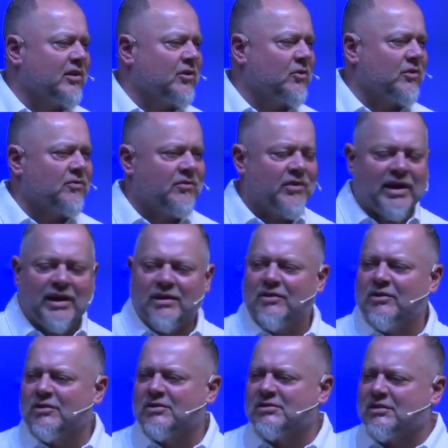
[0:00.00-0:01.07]
who invited
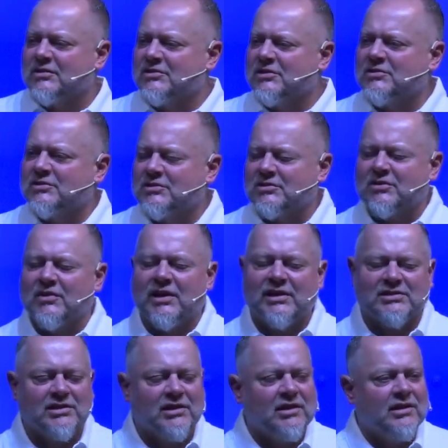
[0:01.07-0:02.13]
your son Jesus
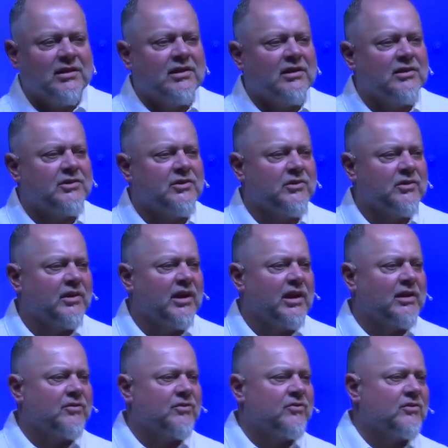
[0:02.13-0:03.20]
Christ into their
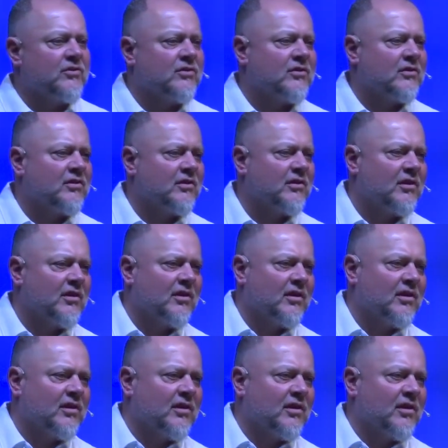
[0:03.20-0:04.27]
life.
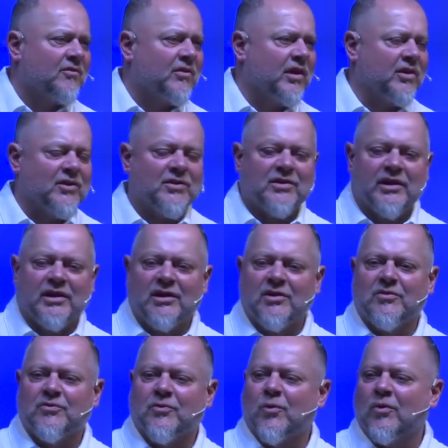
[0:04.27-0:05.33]
Father, thank you
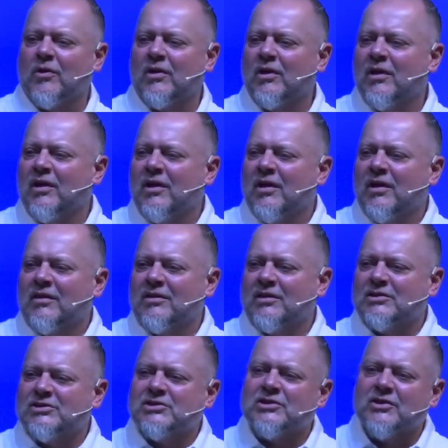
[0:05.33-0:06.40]
for the
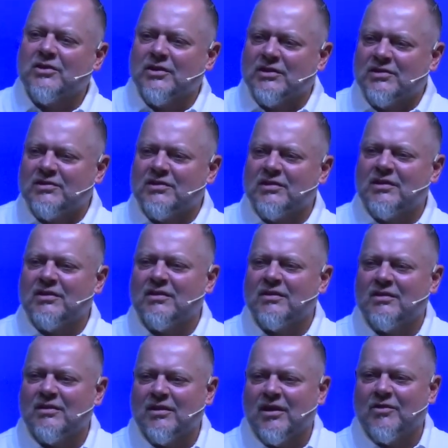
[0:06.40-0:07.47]
assurance
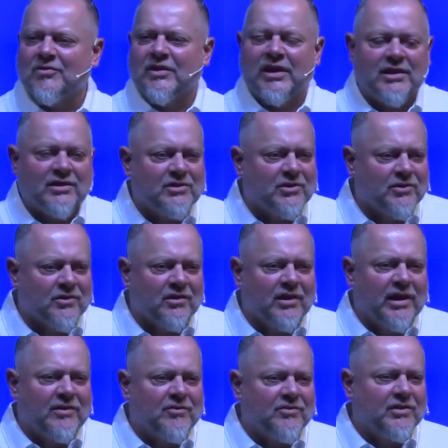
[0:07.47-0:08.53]
of that eternal
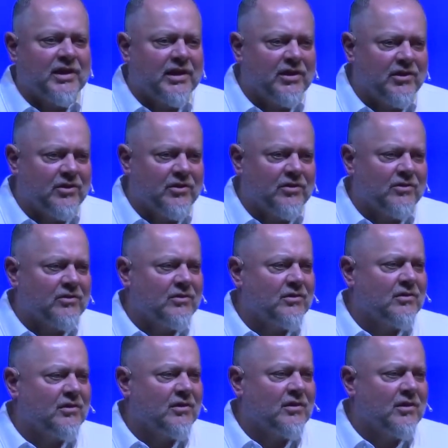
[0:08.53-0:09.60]
life. Thank you
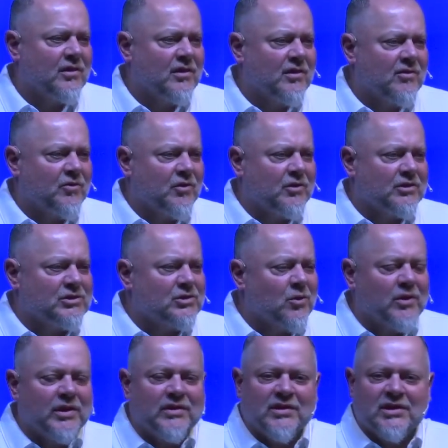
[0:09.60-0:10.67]
for the
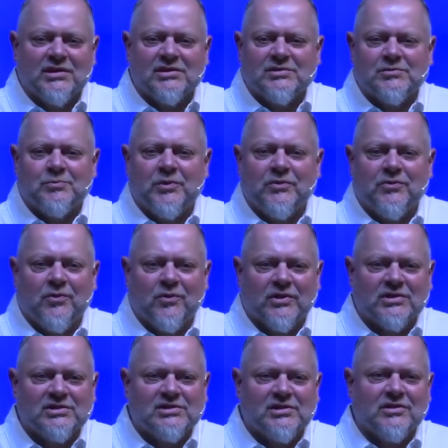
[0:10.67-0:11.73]
joy that is before
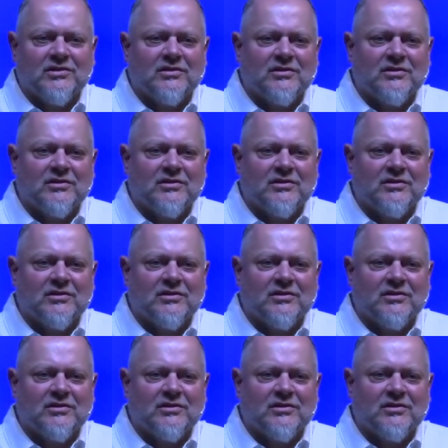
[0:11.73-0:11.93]
us still